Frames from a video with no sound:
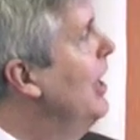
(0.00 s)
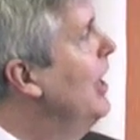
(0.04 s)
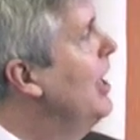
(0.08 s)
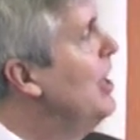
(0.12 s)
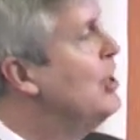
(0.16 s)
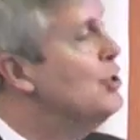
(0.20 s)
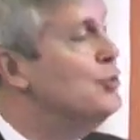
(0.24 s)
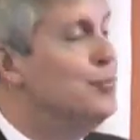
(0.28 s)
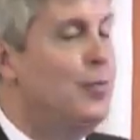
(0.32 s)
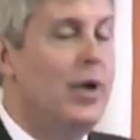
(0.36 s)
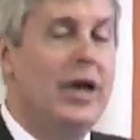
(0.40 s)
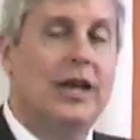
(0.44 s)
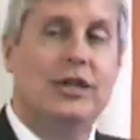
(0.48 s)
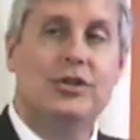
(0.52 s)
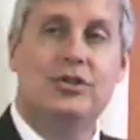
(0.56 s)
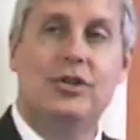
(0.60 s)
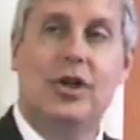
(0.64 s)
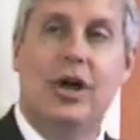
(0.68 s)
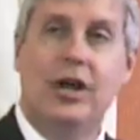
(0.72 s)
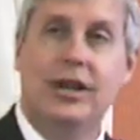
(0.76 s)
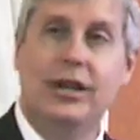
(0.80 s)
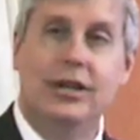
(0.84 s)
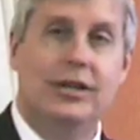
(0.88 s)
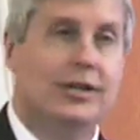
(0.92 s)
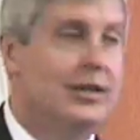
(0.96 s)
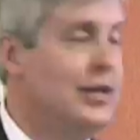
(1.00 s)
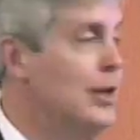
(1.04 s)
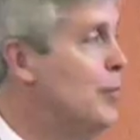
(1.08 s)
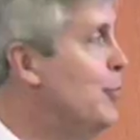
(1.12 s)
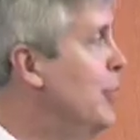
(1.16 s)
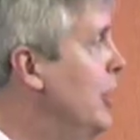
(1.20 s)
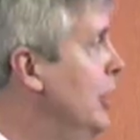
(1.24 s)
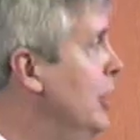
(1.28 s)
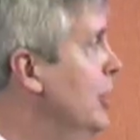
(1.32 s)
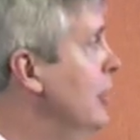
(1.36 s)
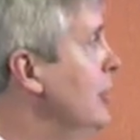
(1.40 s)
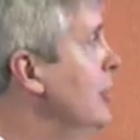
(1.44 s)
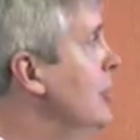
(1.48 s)
is based on
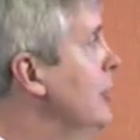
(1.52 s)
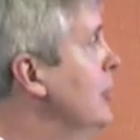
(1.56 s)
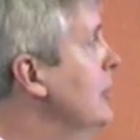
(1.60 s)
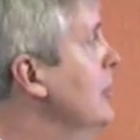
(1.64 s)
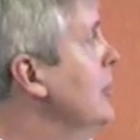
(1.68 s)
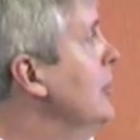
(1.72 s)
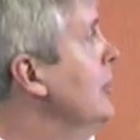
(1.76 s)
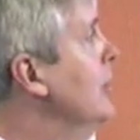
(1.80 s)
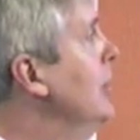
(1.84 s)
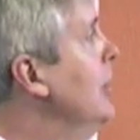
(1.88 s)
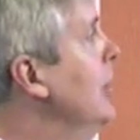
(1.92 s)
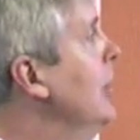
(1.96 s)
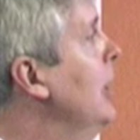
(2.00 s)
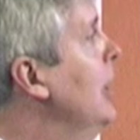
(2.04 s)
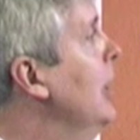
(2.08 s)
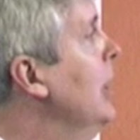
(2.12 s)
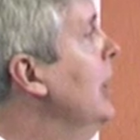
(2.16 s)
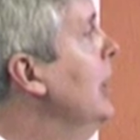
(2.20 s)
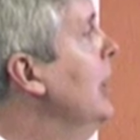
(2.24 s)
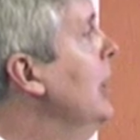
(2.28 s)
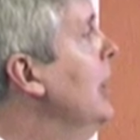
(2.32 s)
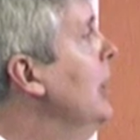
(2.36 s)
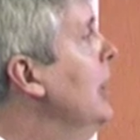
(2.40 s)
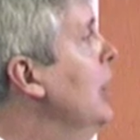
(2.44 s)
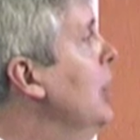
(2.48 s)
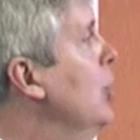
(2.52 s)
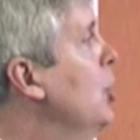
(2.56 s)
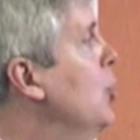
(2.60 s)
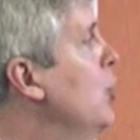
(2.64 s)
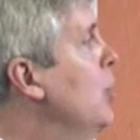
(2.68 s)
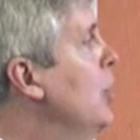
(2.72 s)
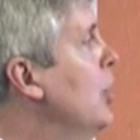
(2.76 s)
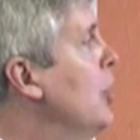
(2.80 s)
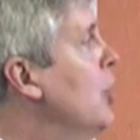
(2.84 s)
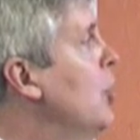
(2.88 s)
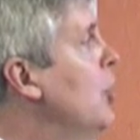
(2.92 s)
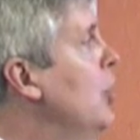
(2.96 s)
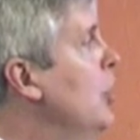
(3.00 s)
Deming,
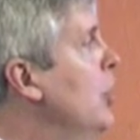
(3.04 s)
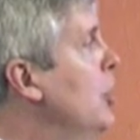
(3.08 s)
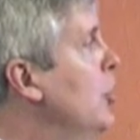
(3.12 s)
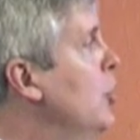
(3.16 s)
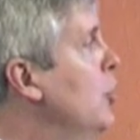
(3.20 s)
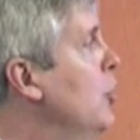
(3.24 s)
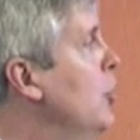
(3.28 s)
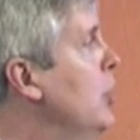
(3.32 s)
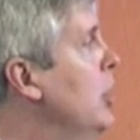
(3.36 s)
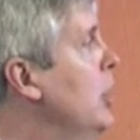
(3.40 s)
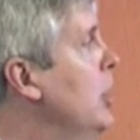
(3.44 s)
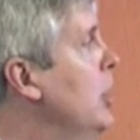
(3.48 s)
who, who